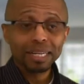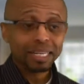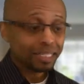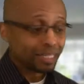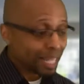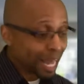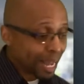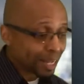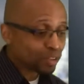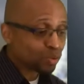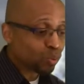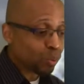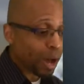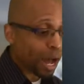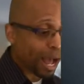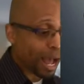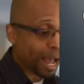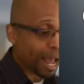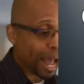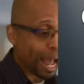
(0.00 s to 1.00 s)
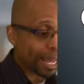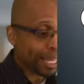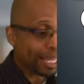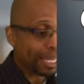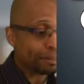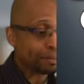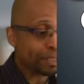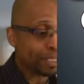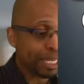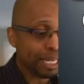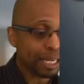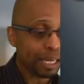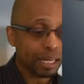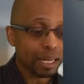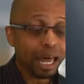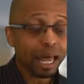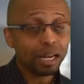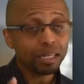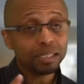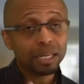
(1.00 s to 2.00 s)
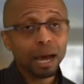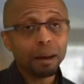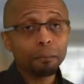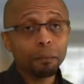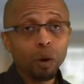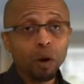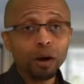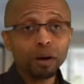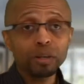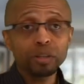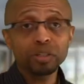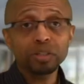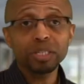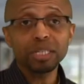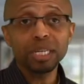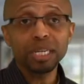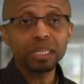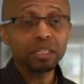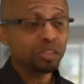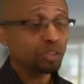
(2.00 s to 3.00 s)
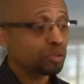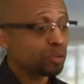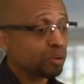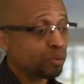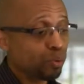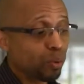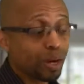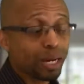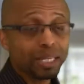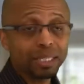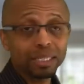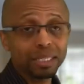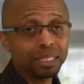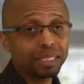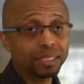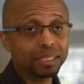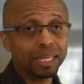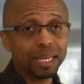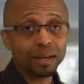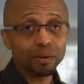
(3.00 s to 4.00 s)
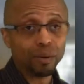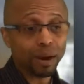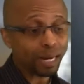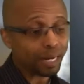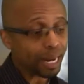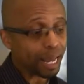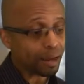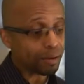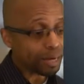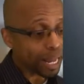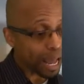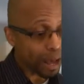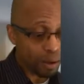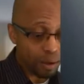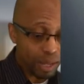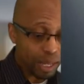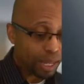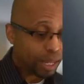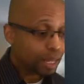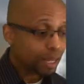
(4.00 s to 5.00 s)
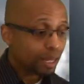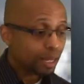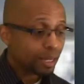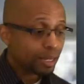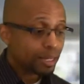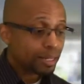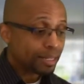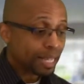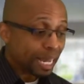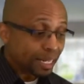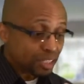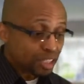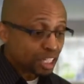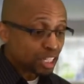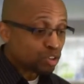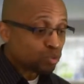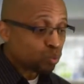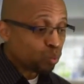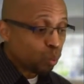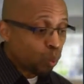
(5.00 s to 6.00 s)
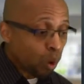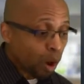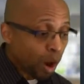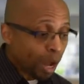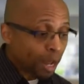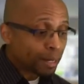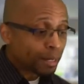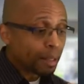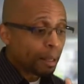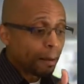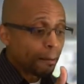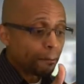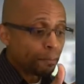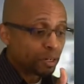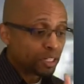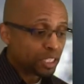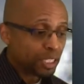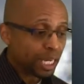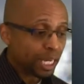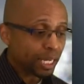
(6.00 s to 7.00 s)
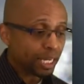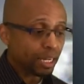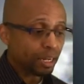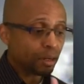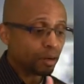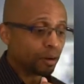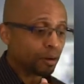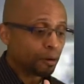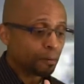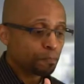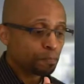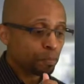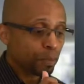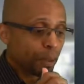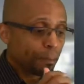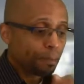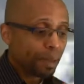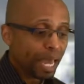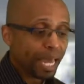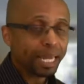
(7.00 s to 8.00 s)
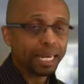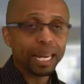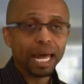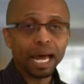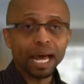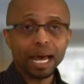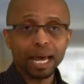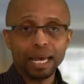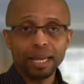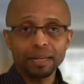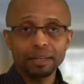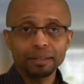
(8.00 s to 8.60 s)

That's why I keep seeing a lot of top marketers in the industry run into this thing right now. Now, that's just one particular pay line.